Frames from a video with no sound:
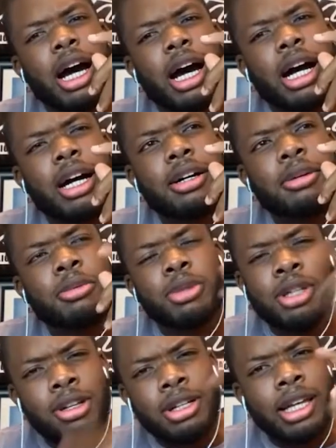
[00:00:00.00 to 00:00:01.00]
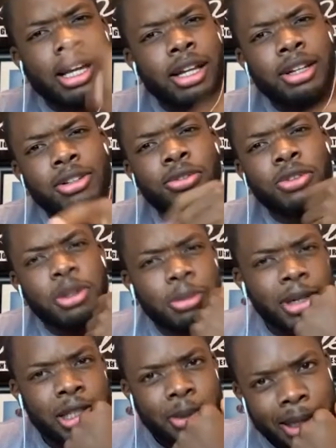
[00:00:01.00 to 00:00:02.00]
With all that, how do you feel
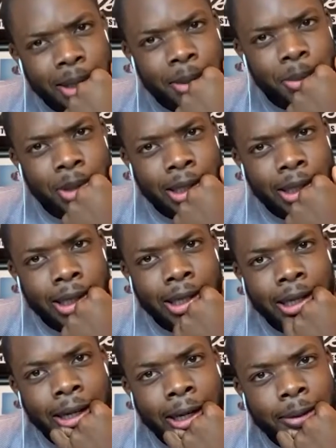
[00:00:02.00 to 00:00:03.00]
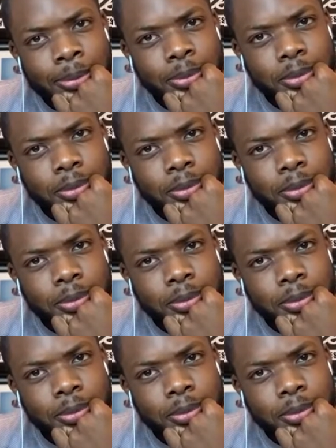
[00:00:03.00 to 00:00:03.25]
about your mom being dead now?